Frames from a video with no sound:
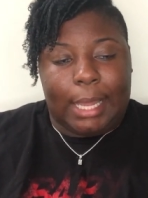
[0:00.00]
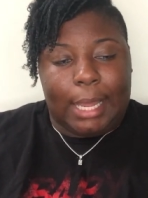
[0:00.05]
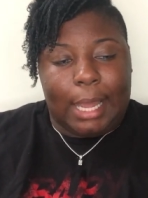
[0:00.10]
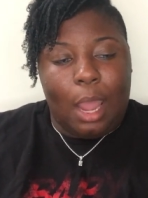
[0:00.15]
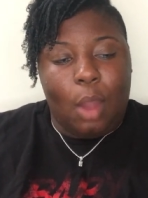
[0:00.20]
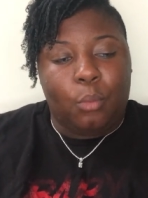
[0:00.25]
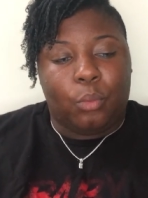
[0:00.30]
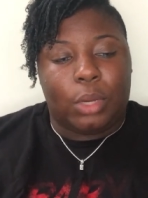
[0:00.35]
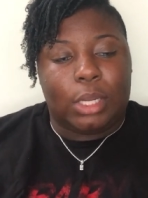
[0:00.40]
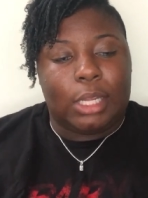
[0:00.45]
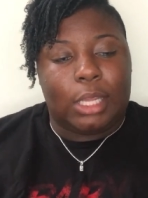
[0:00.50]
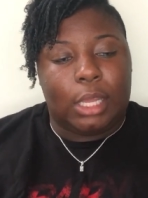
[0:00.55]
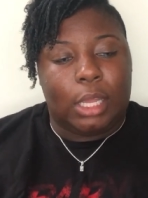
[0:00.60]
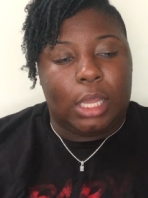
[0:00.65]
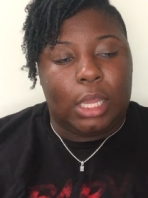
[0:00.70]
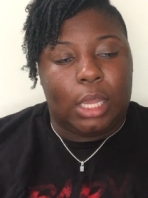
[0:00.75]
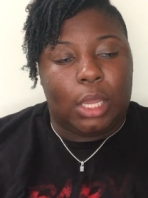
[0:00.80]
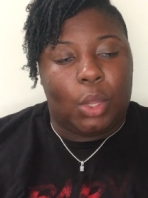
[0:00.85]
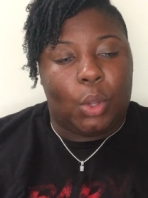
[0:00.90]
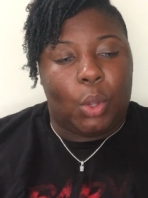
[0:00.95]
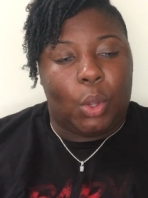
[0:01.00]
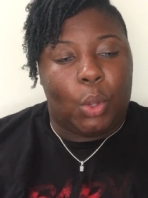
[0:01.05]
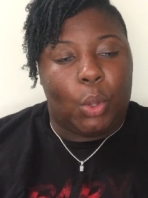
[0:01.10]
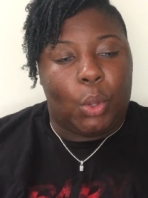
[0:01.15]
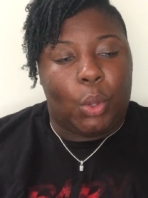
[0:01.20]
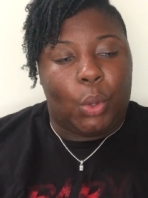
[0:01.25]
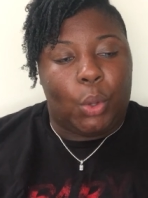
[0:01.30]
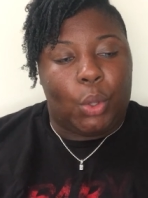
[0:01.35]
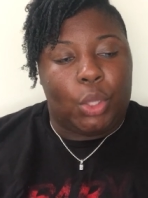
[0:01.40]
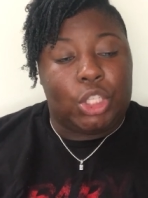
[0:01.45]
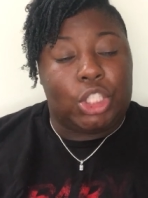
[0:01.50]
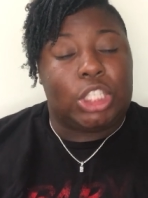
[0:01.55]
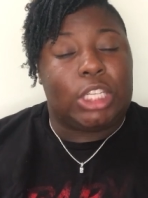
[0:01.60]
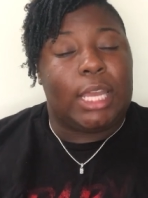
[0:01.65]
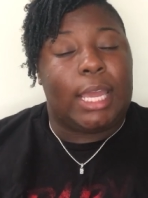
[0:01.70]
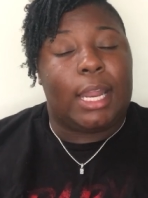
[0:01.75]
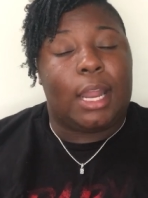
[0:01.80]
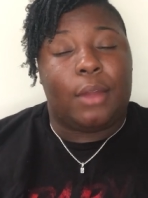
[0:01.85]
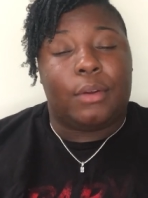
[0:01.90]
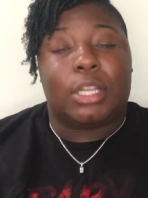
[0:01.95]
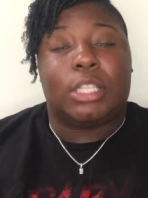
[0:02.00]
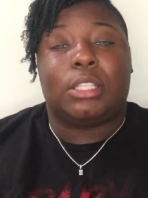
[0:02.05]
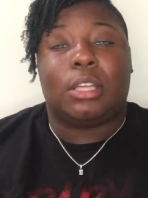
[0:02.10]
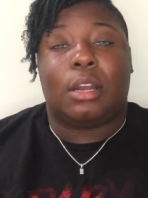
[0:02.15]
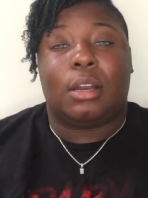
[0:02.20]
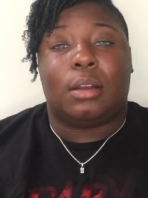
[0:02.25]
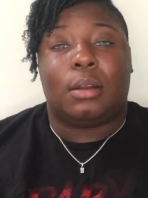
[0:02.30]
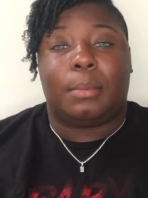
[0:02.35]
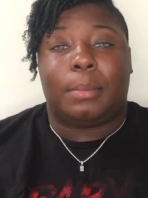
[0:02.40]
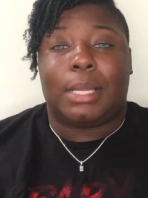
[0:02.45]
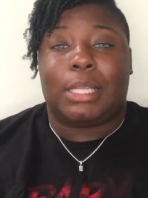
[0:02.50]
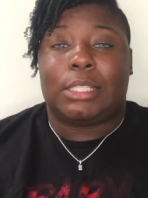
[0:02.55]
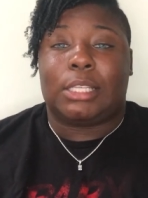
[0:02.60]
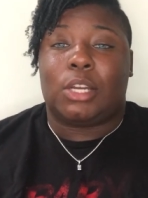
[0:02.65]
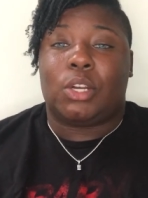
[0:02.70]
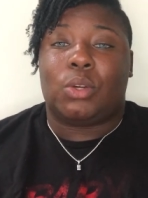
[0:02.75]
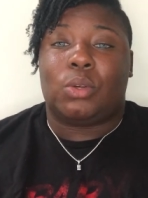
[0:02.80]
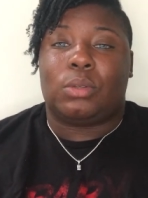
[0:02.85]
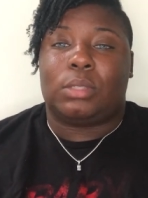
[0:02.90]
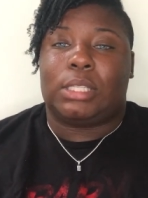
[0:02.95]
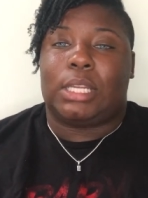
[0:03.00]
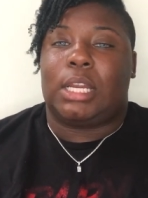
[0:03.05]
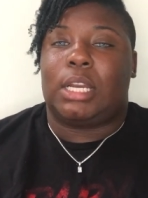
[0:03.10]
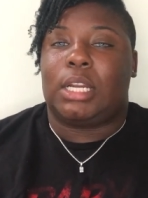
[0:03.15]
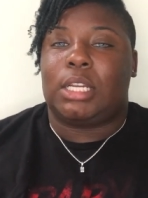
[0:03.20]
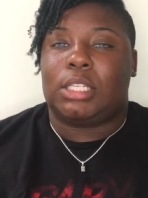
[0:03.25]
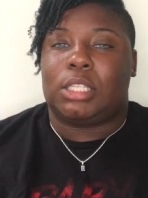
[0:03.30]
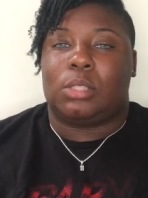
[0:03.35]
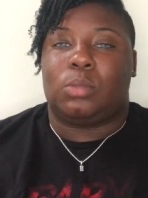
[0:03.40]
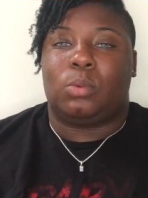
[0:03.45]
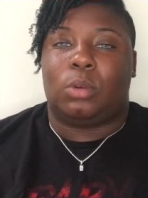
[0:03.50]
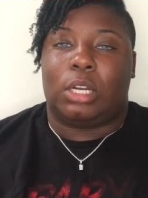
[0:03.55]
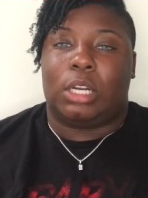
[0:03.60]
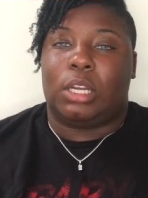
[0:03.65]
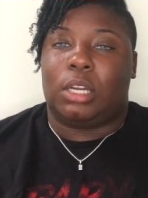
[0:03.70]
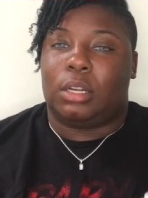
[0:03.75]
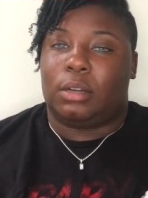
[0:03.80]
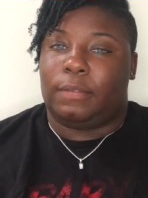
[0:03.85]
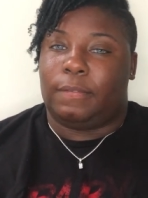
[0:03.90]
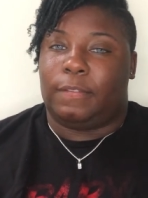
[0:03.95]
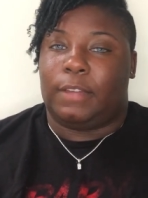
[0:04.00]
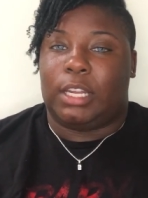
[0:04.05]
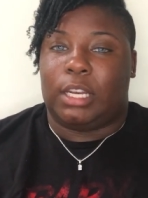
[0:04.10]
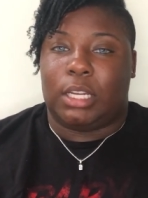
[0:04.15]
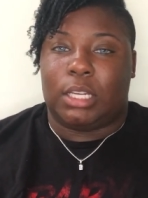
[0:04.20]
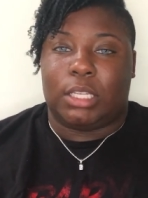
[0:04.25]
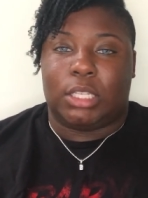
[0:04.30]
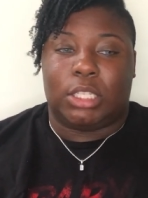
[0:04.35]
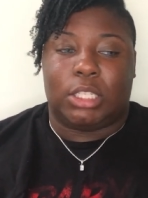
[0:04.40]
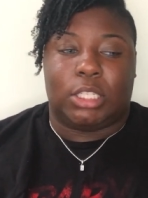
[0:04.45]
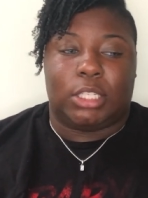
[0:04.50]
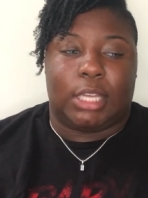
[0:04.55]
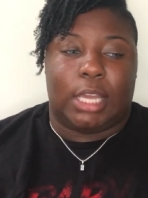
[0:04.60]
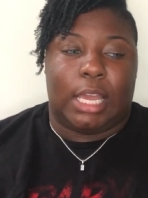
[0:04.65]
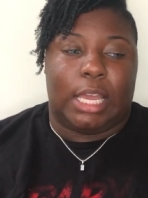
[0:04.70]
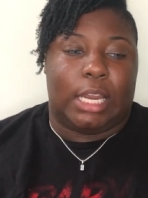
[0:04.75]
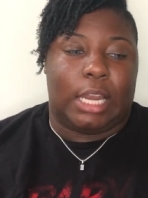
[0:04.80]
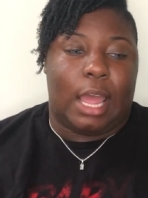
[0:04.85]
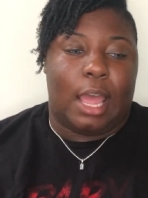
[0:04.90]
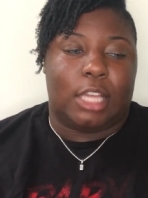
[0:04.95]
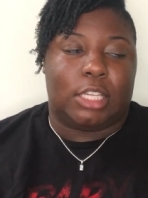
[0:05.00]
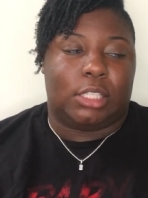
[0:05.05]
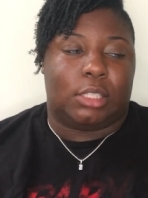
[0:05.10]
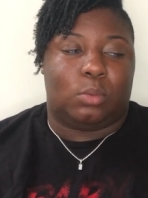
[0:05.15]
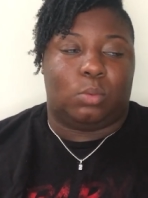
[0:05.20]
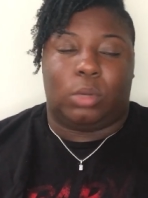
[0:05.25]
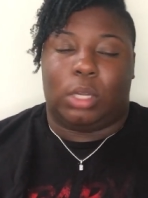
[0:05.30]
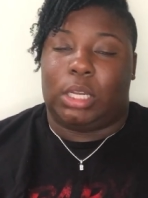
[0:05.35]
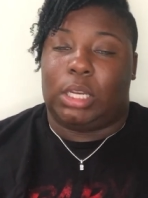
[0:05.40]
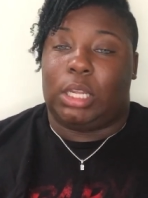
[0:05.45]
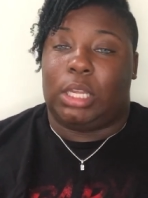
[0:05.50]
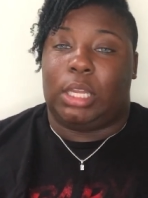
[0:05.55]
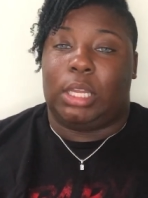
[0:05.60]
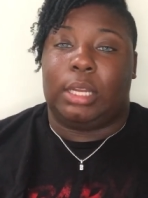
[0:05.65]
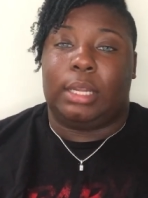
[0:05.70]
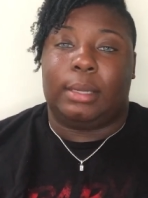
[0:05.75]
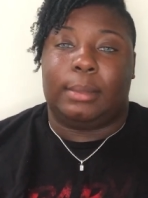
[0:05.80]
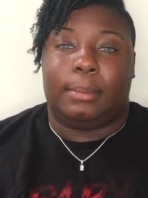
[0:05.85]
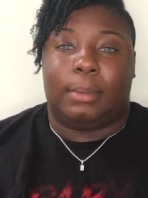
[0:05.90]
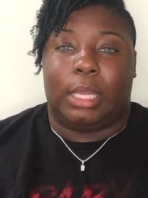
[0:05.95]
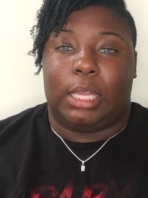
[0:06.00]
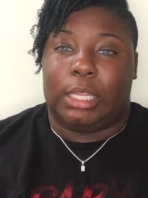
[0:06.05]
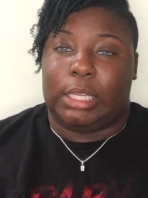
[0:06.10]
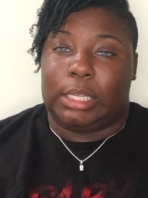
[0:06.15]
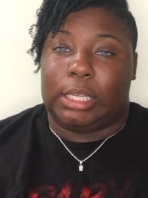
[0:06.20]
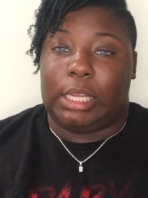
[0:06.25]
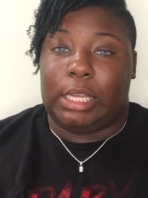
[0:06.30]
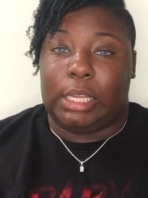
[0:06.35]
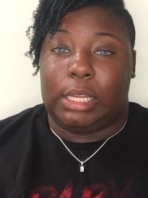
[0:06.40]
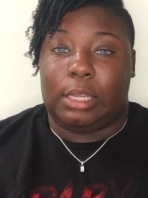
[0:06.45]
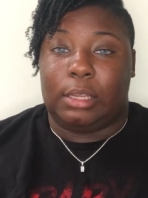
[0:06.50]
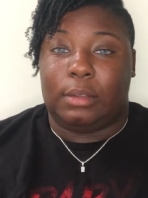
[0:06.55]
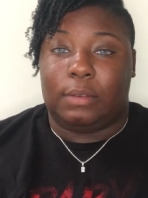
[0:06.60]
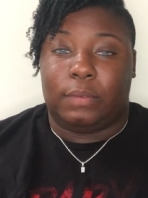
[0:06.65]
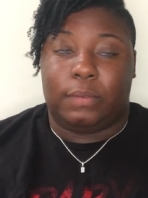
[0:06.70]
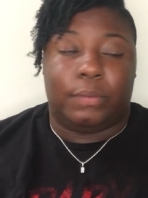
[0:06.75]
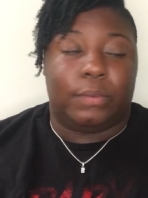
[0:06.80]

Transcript: I really, she had already started on my toes and I just wanted her to finish. And I just wanted to get up and leave.